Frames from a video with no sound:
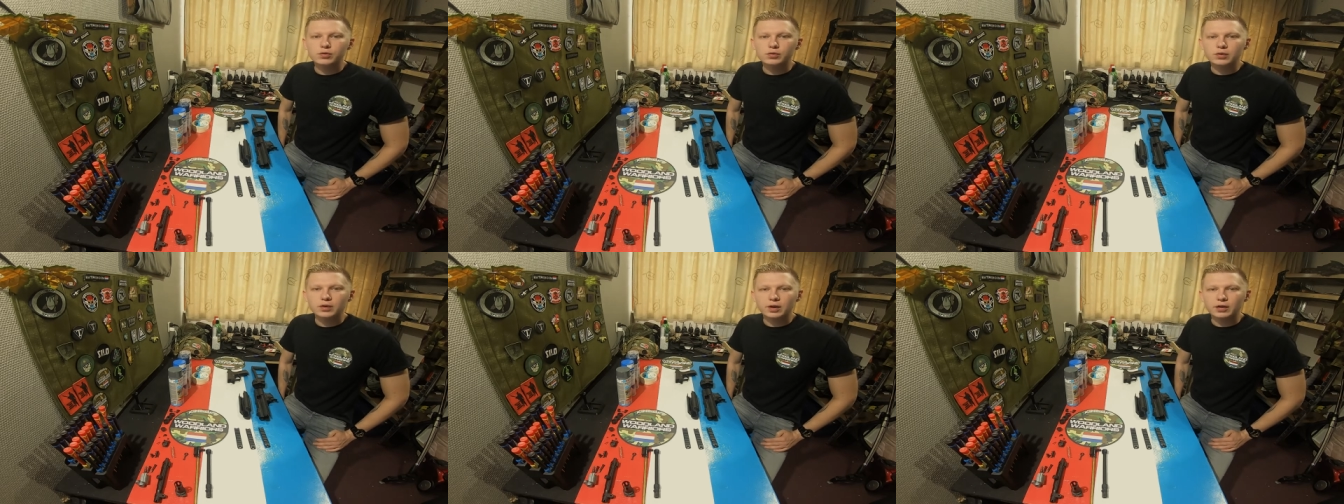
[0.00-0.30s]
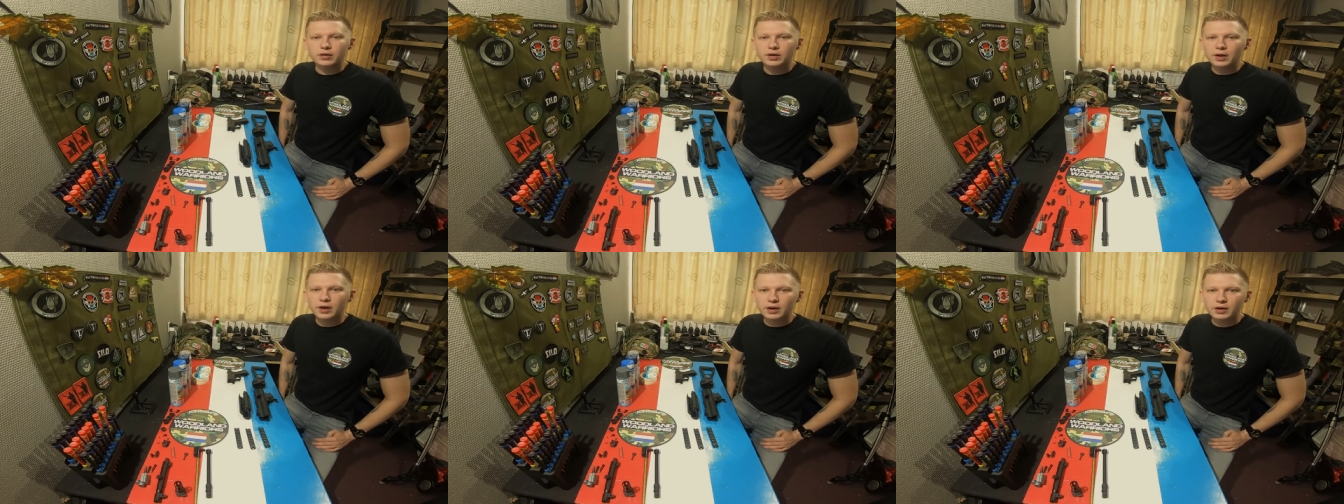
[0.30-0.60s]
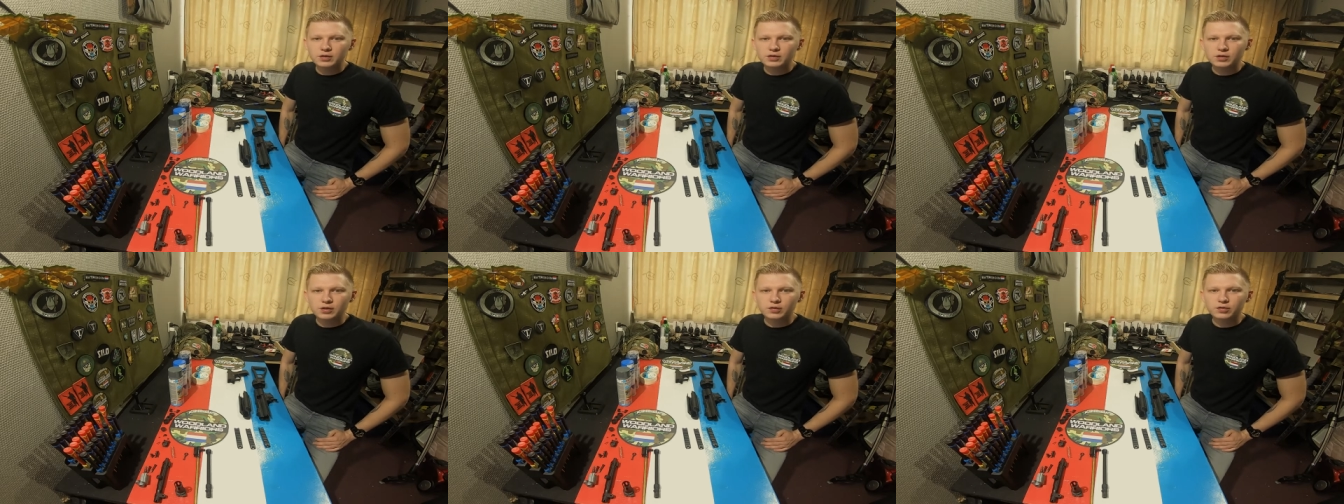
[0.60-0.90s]
to another
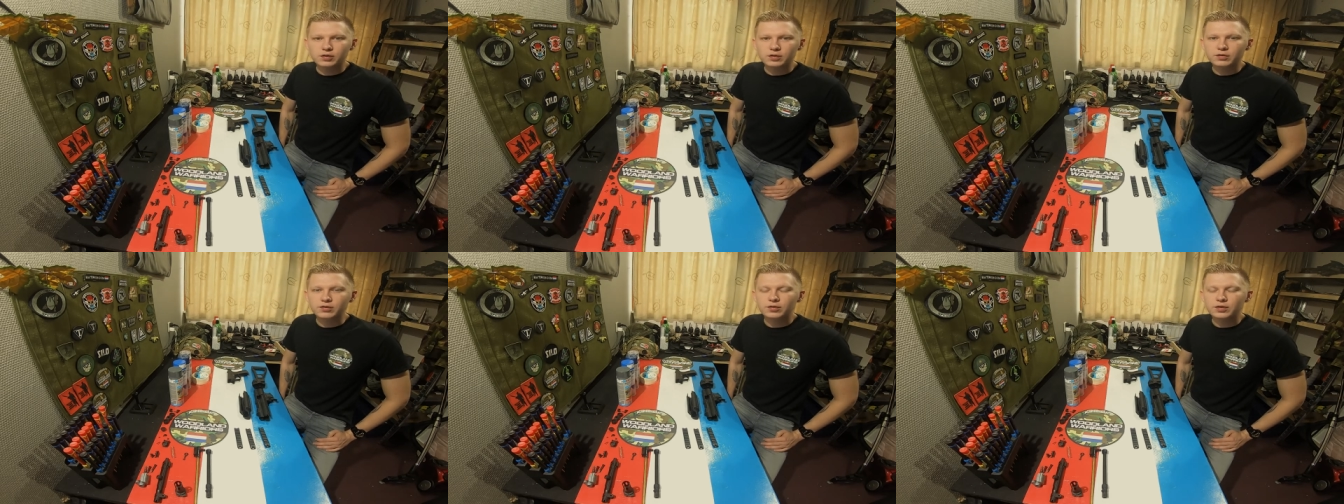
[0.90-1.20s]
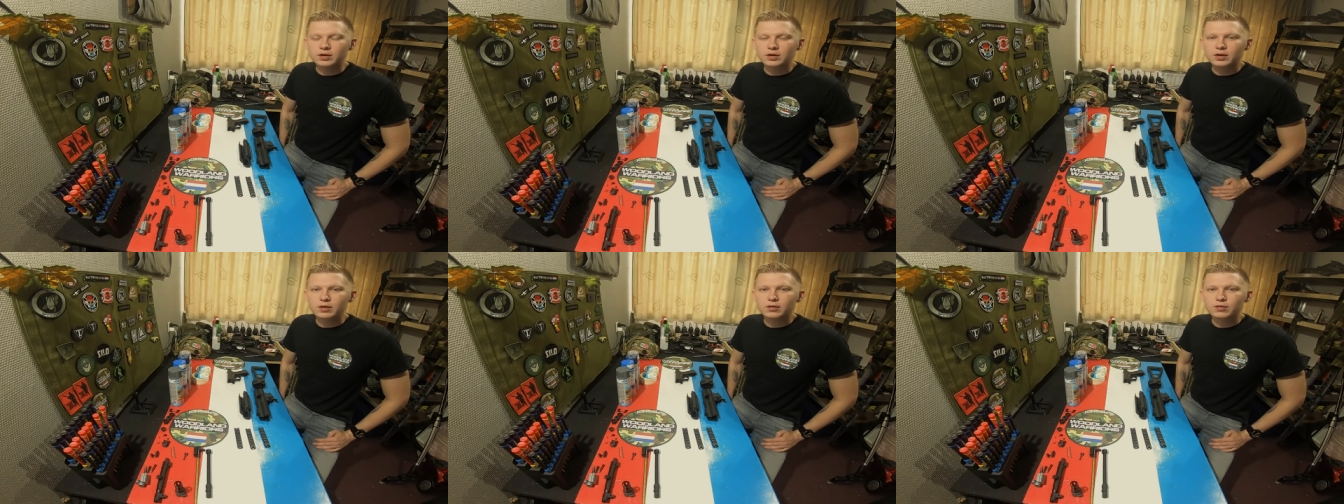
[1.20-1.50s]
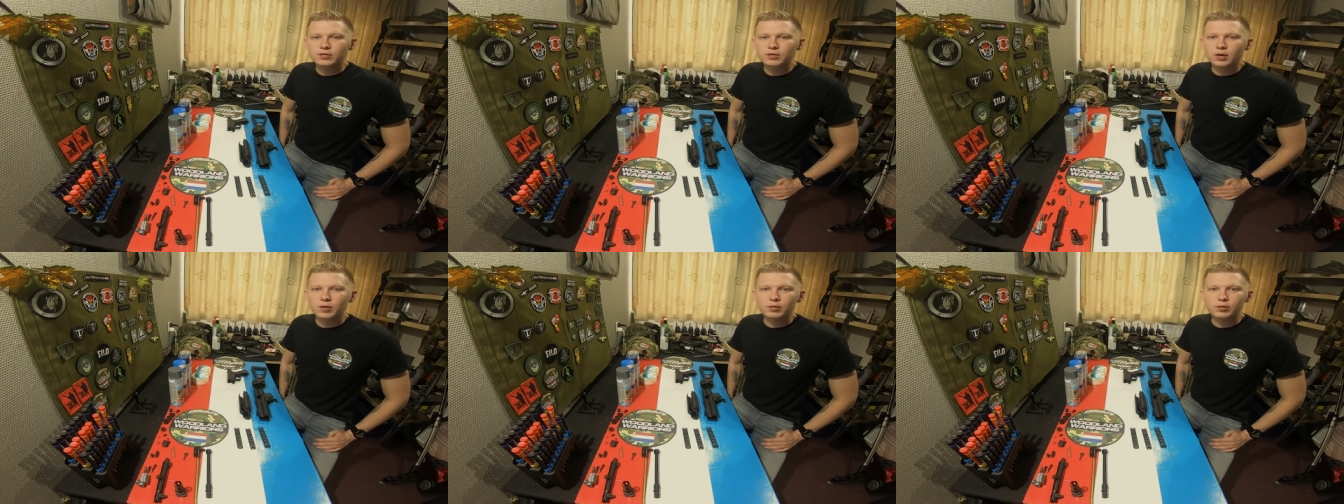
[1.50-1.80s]
airsofting
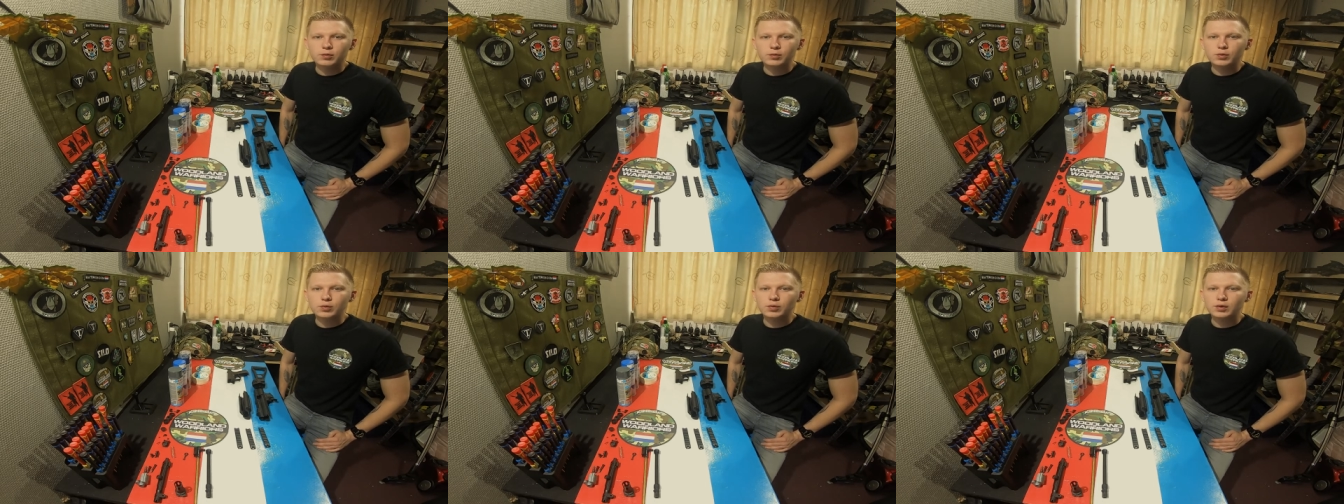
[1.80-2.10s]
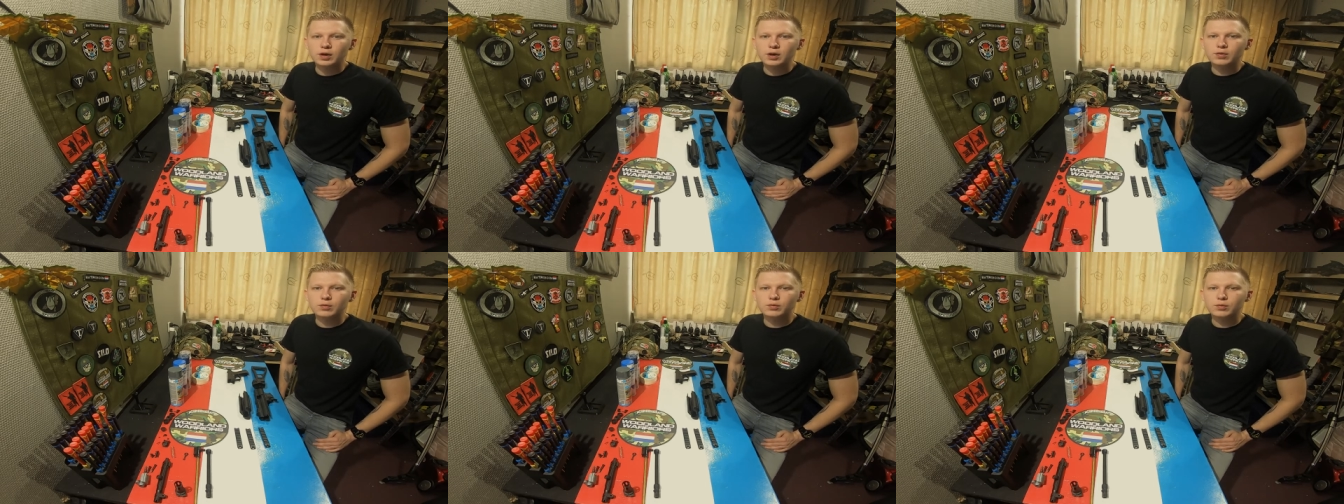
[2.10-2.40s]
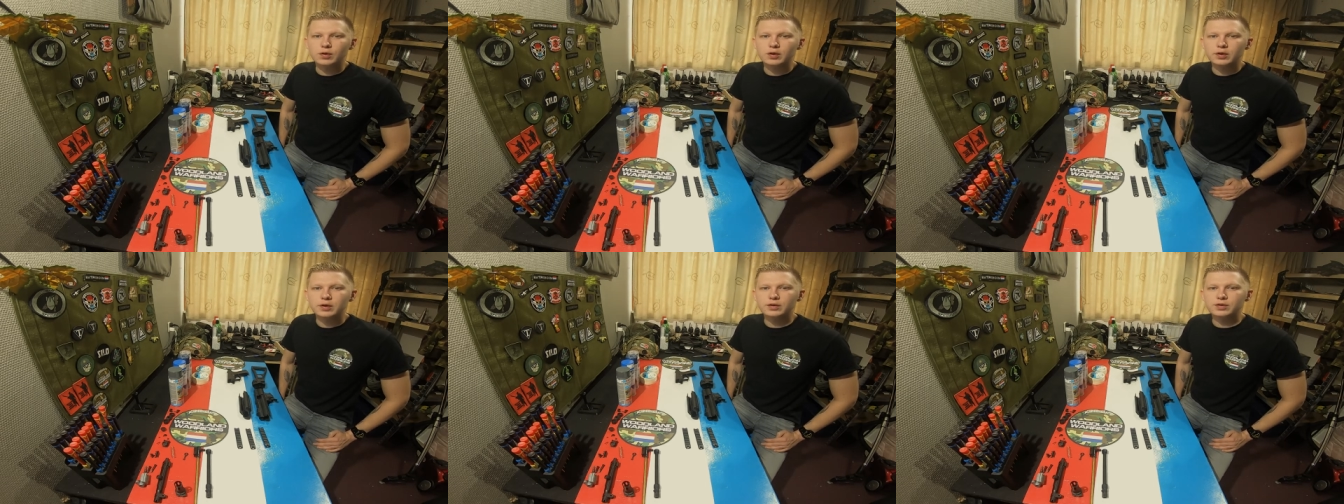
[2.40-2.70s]
video from the
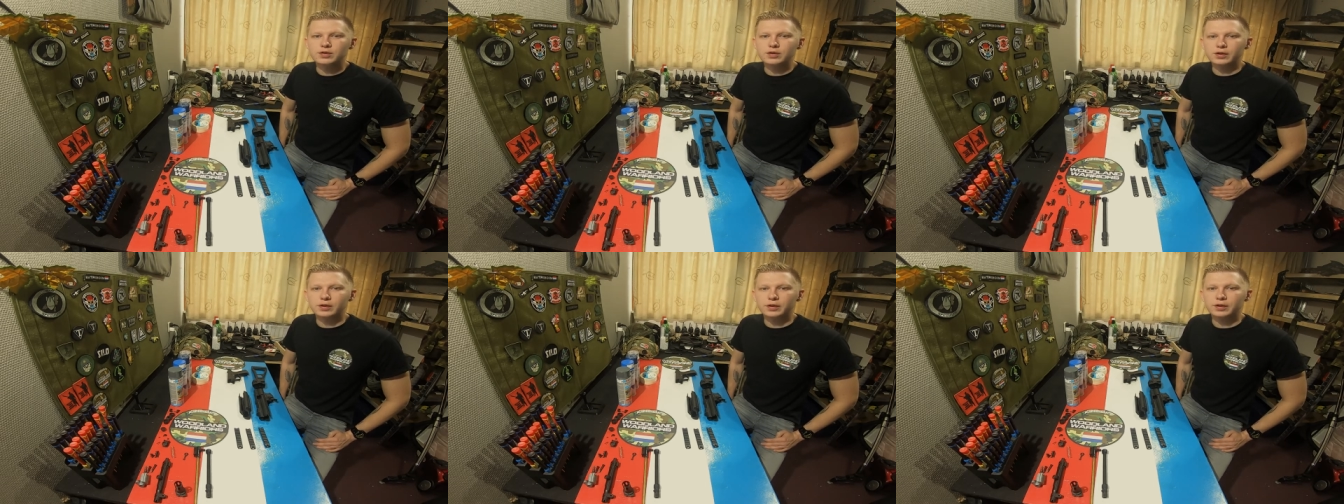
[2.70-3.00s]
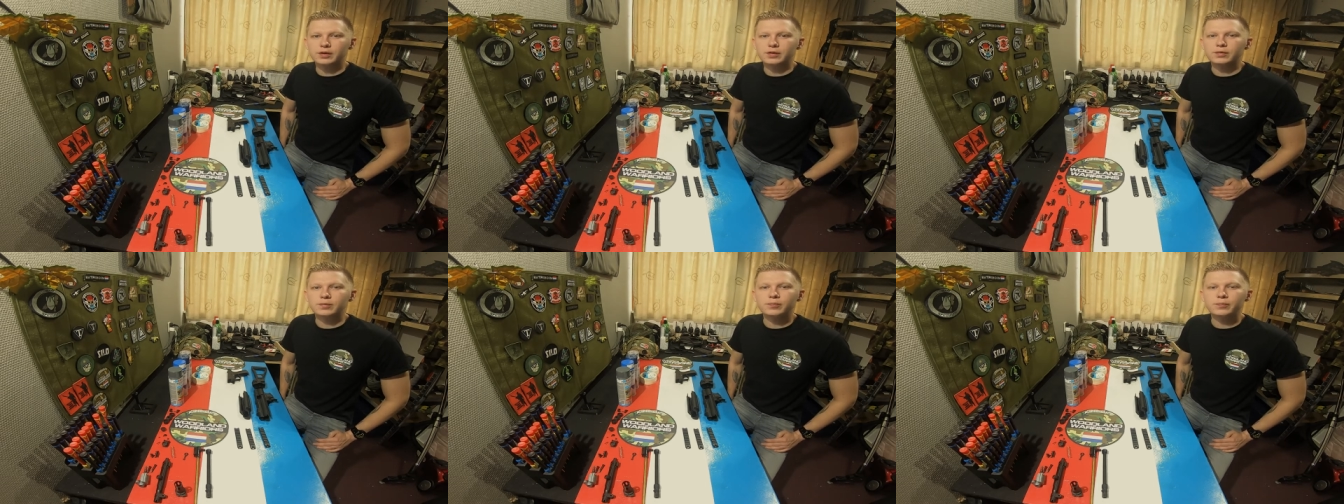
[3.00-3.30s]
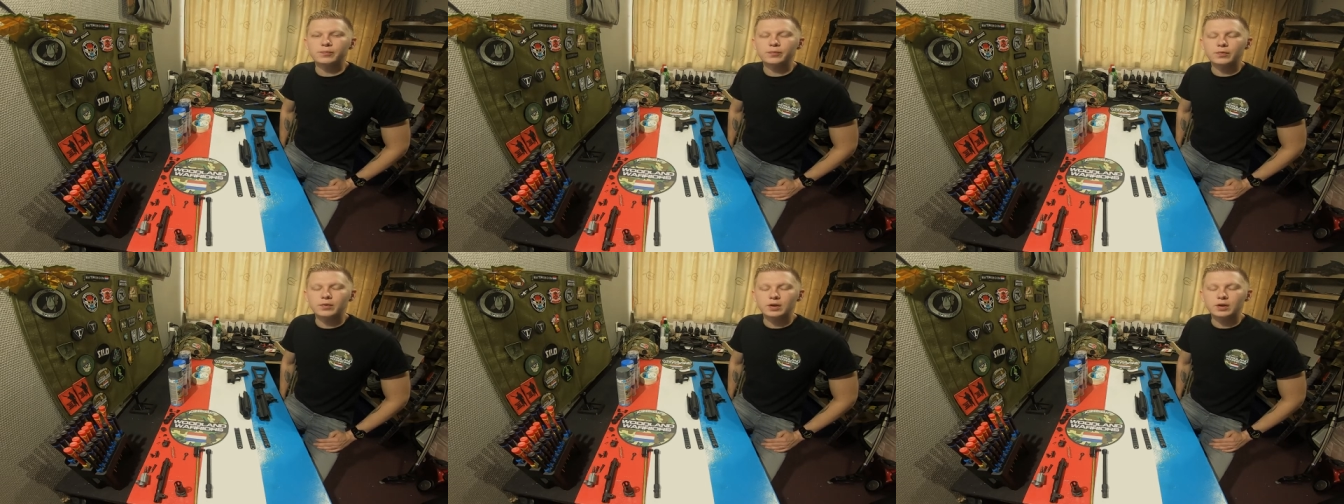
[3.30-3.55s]
Woodland Warriors NL.